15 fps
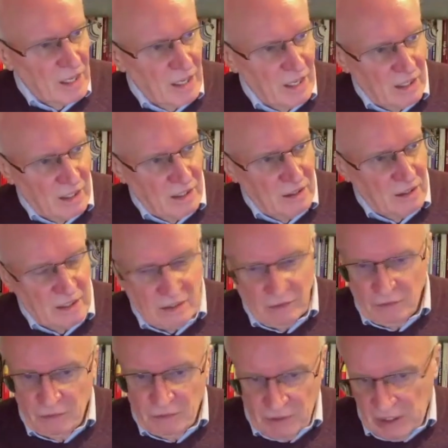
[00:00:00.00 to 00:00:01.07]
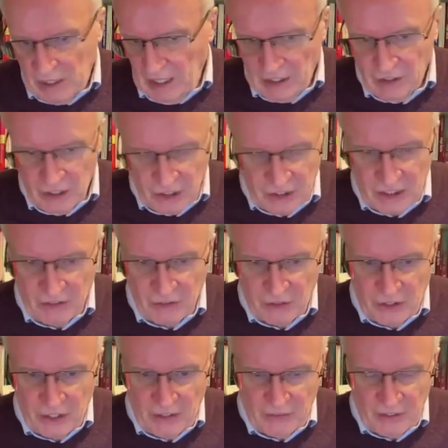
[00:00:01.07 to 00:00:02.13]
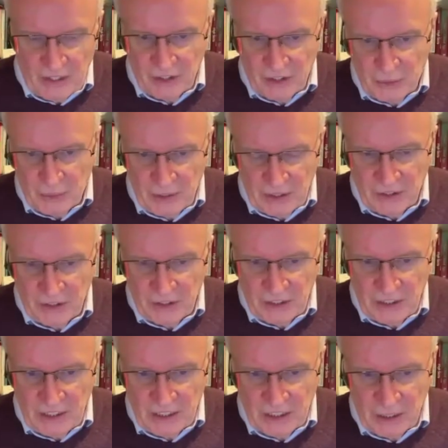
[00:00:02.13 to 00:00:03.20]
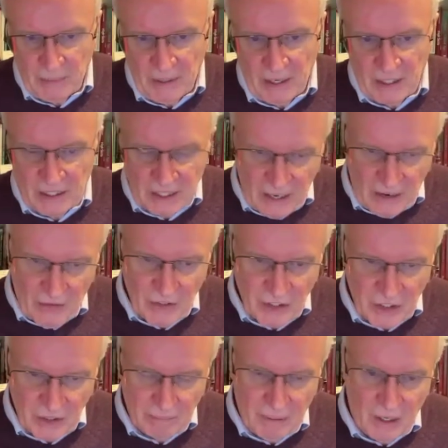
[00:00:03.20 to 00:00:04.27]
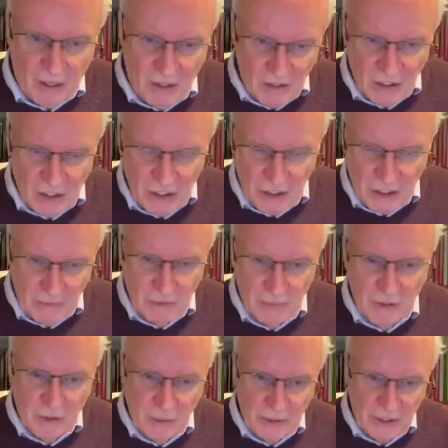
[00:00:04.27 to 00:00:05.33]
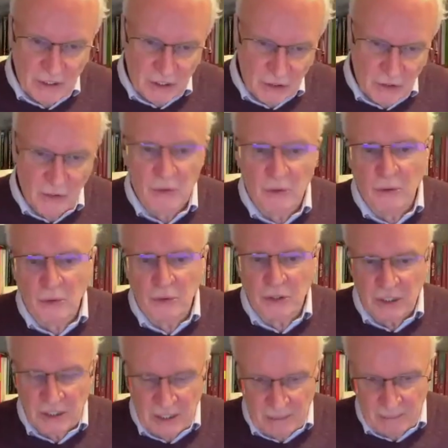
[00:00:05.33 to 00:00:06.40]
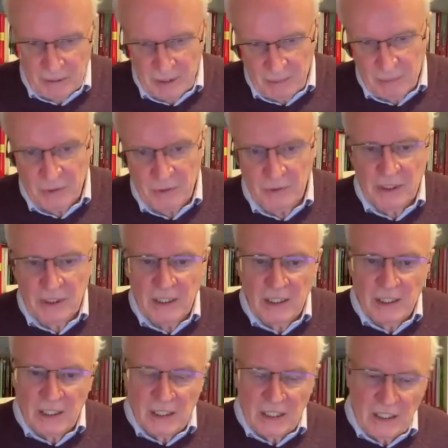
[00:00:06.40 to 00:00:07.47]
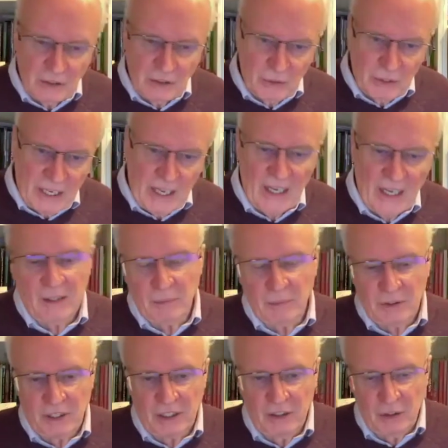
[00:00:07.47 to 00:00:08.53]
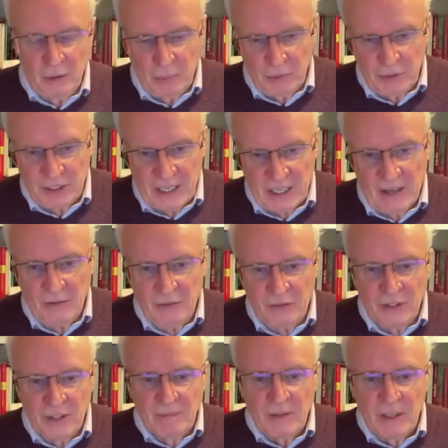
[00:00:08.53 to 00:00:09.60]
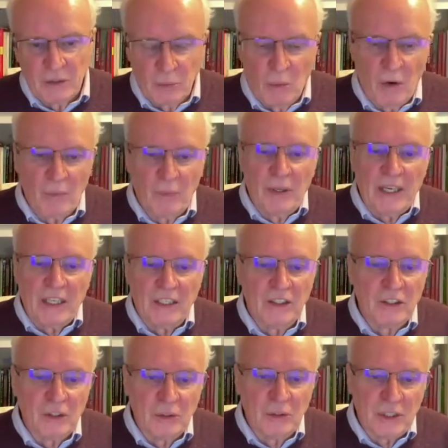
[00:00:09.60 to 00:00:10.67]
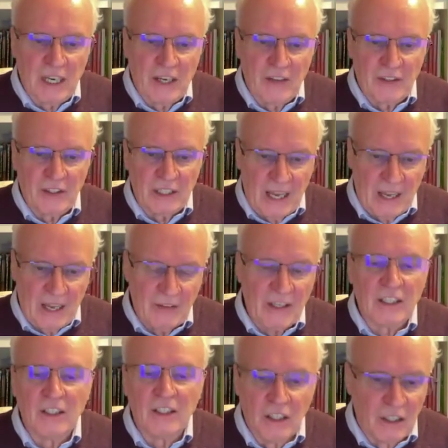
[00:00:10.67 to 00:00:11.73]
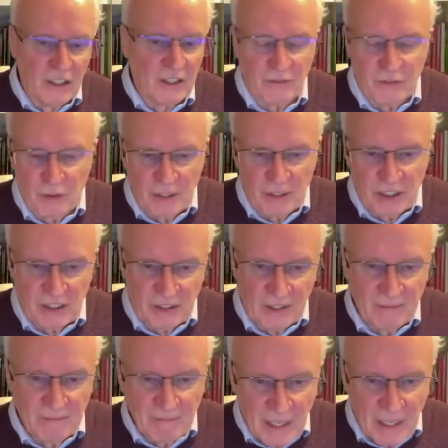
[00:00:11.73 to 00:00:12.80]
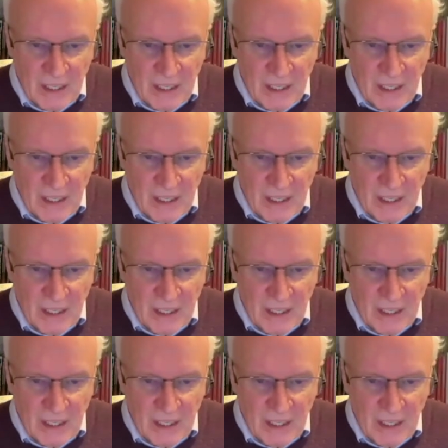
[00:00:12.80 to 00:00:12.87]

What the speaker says: in this country over the last 20, 30 years about encouraging partnerships between schools and young people in the UK and with the global south to what we can do together and how they can learn from each other.